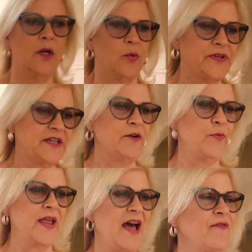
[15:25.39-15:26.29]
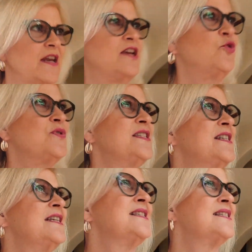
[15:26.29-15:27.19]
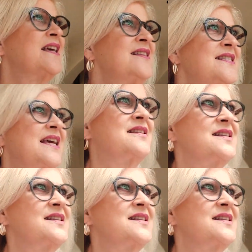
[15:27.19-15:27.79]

We'll see if we have an interesting sunset